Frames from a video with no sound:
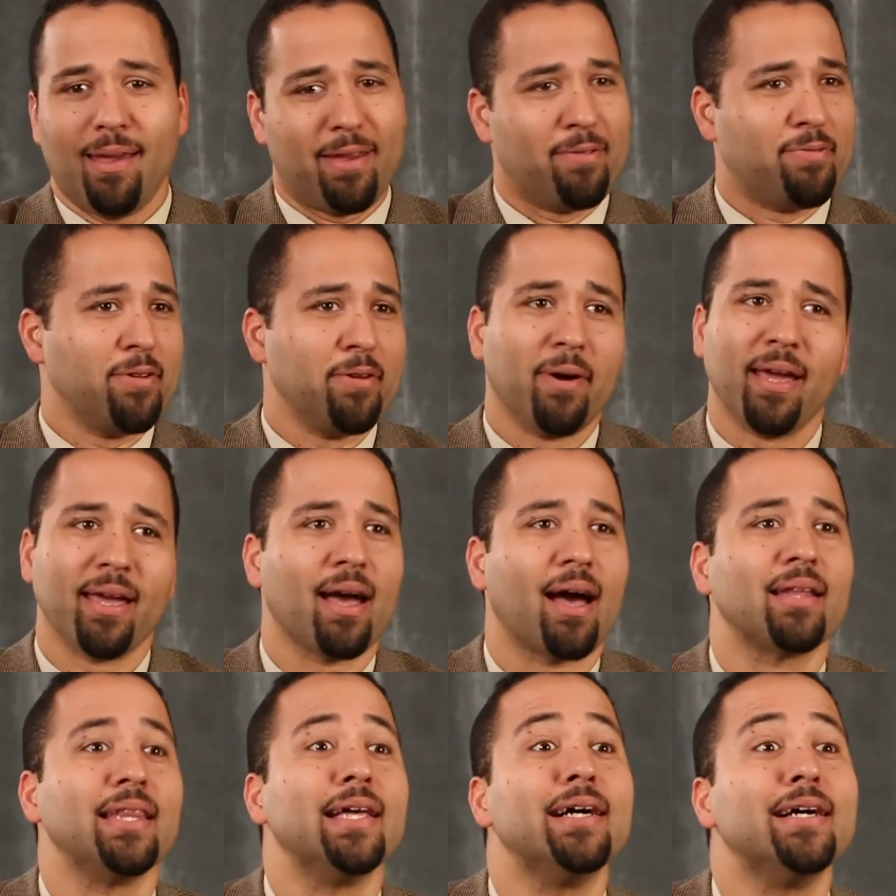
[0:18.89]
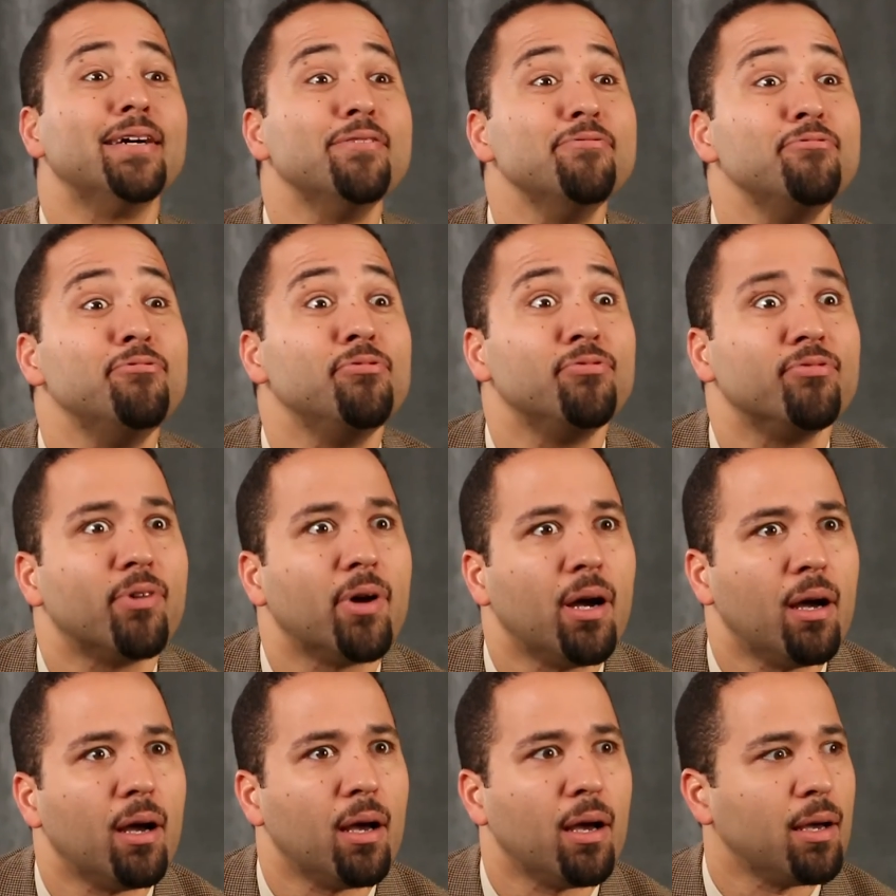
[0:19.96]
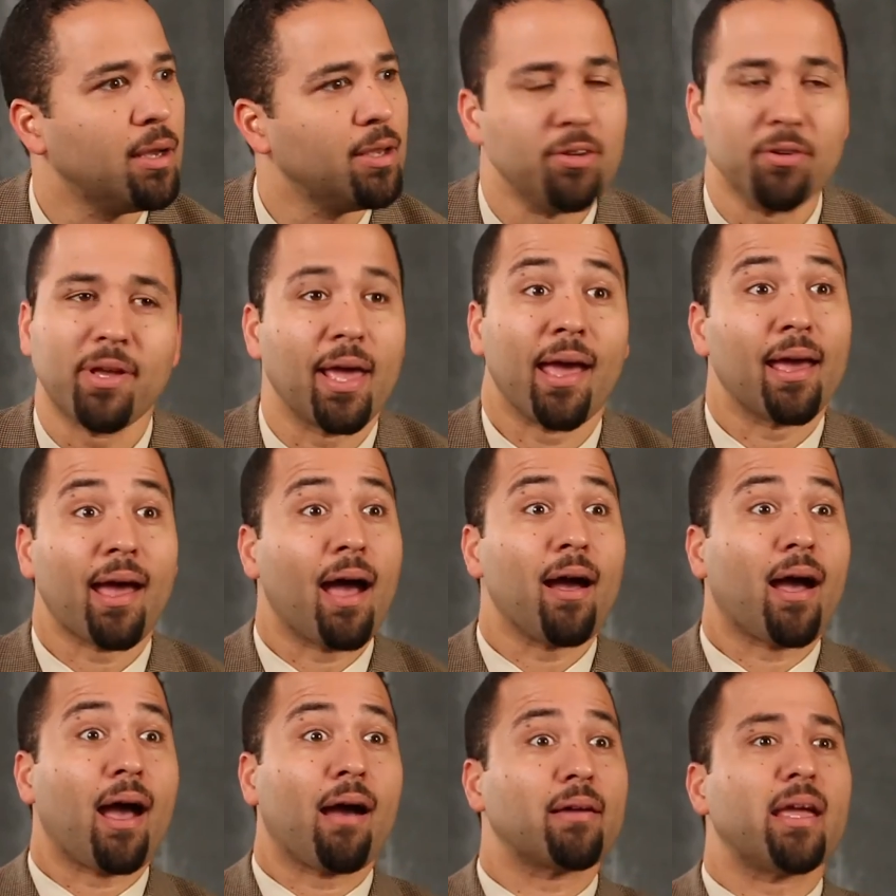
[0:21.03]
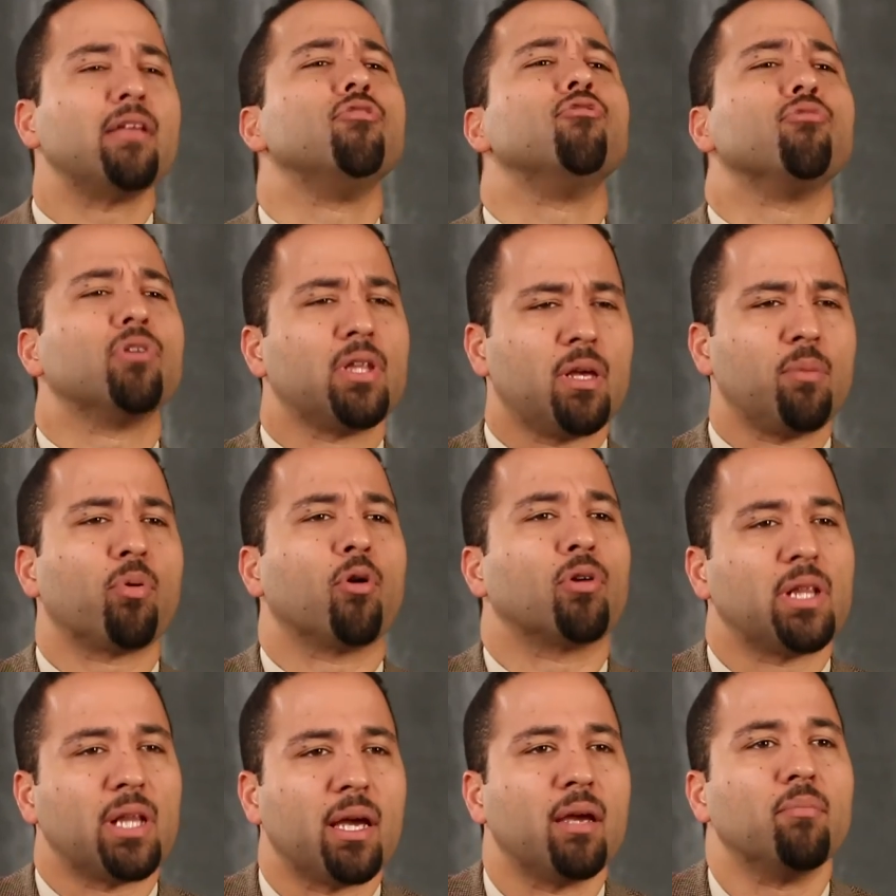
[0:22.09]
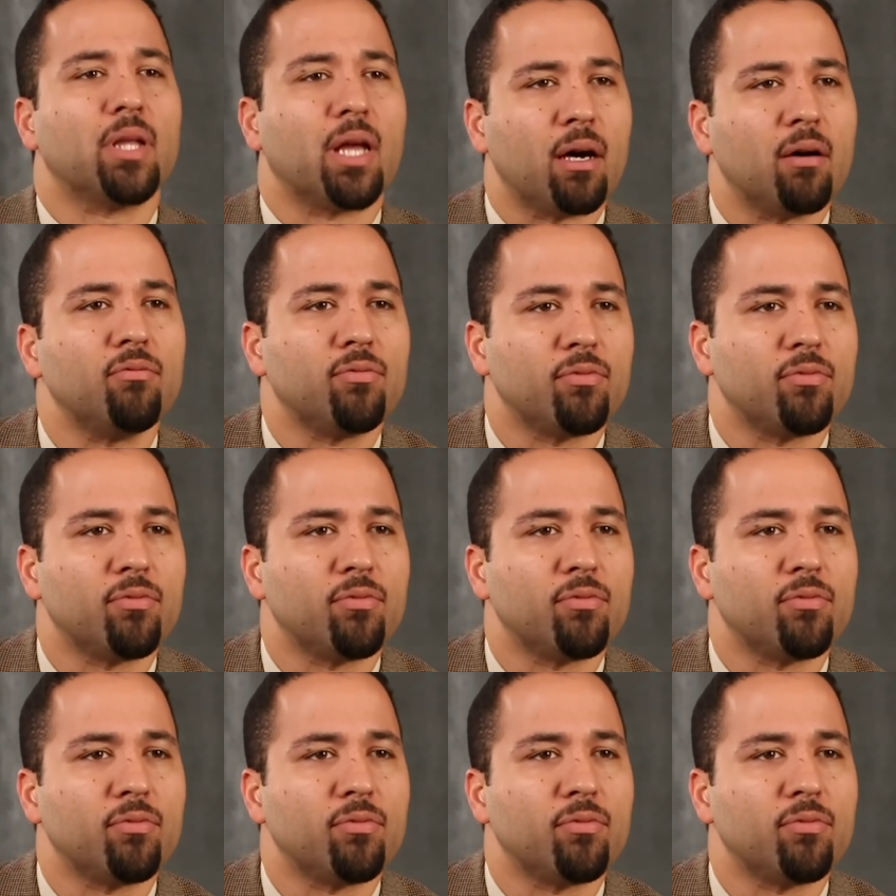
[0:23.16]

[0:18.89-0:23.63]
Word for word: if you ain't got love, you can't, how, how can you really proclaim love?